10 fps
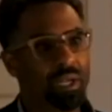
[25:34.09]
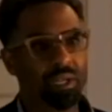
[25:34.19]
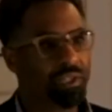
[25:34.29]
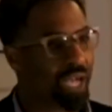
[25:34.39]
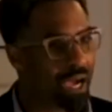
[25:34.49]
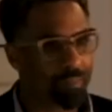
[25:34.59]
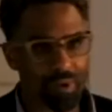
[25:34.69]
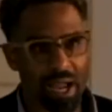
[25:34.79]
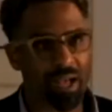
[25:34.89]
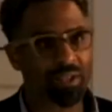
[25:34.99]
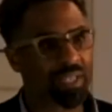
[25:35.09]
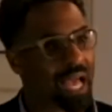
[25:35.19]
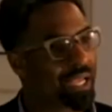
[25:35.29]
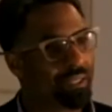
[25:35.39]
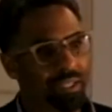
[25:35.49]
John Brown's
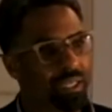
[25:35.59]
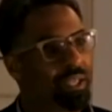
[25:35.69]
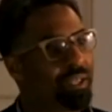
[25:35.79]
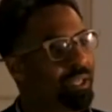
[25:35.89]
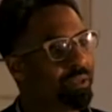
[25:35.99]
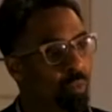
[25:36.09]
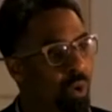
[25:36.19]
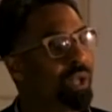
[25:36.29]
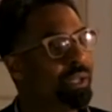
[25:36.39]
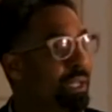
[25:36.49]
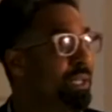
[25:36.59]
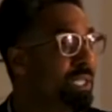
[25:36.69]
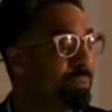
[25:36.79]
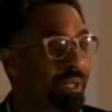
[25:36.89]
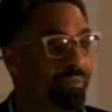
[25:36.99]
idea that one needs to
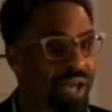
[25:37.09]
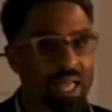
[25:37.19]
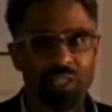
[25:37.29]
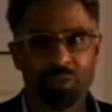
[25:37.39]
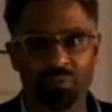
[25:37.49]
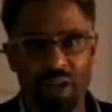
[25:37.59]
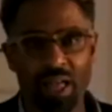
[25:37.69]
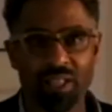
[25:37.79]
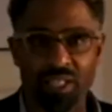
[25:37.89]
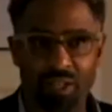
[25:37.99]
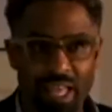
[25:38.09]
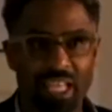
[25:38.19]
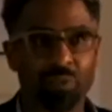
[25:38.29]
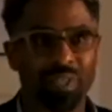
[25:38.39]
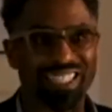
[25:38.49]
meet violence with violence, and that's
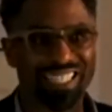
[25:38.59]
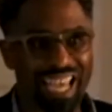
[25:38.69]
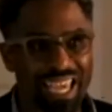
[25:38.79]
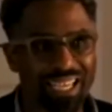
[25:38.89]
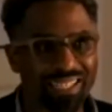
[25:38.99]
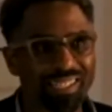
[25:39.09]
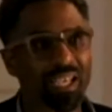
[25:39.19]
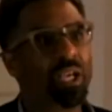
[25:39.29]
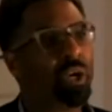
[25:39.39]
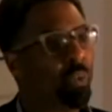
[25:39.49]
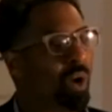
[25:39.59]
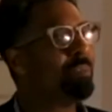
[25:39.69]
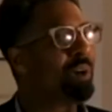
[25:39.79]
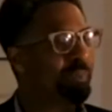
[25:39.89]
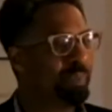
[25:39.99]
what it takes, one
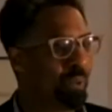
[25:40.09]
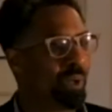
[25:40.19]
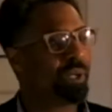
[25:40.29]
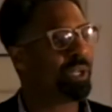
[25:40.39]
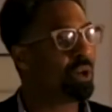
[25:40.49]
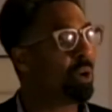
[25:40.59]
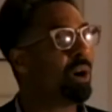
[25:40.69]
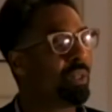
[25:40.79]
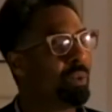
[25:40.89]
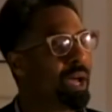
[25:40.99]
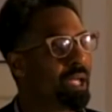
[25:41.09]
must be willing to go all the way.